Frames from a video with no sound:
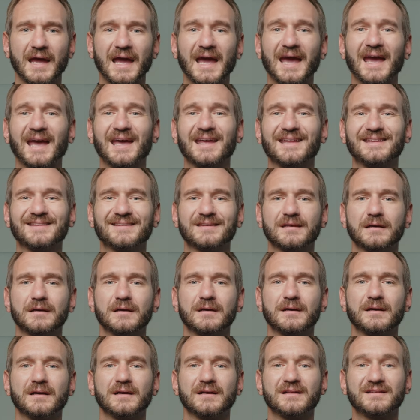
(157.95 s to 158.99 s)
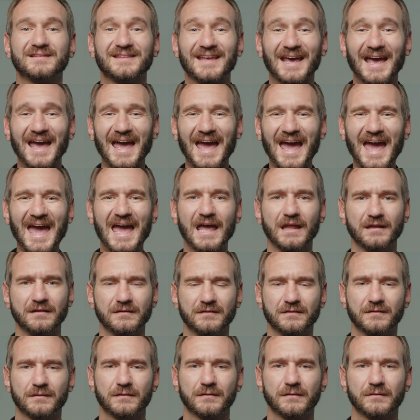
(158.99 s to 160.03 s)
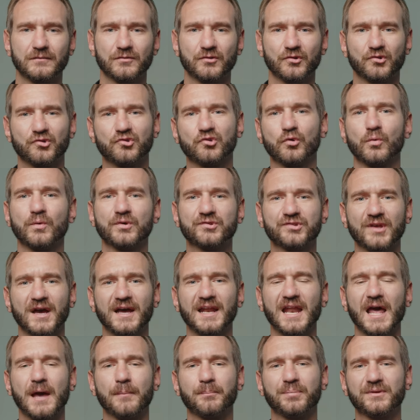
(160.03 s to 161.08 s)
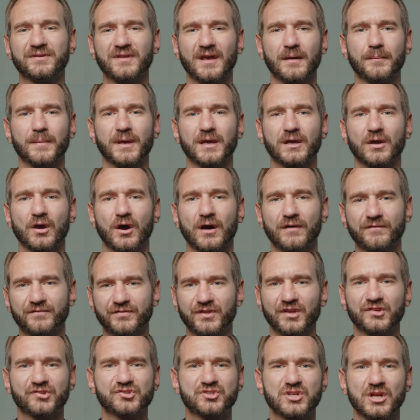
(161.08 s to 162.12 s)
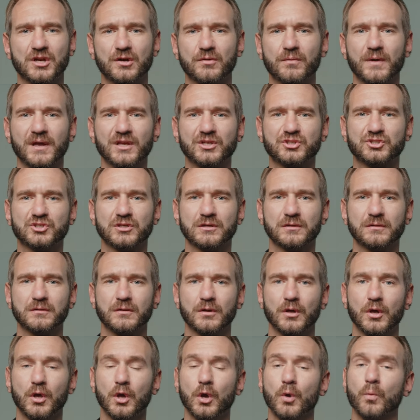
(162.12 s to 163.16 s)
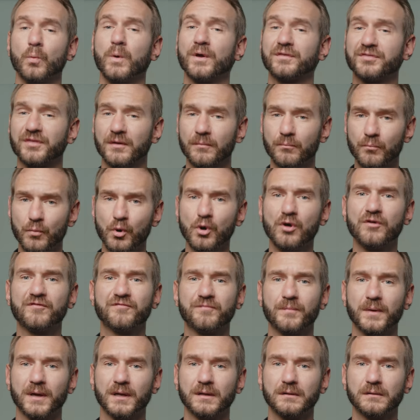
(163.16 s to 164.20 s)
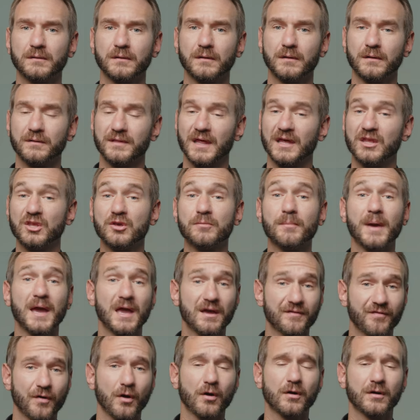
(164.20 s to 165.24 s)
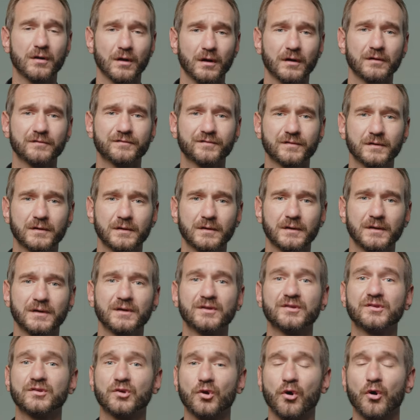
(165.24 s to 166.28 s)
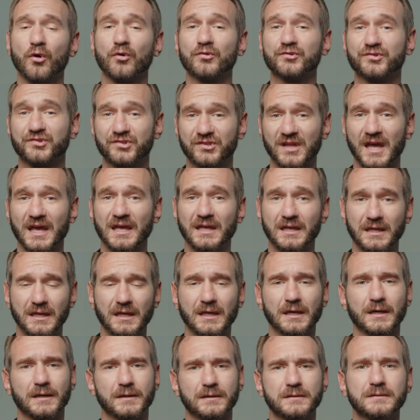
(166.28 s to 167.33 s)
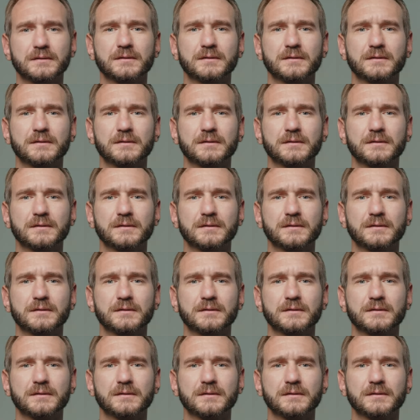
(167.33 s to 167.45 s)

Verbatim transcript: and to end the suicide epidemic of this generation with a movement that you may have heard of cold stay here.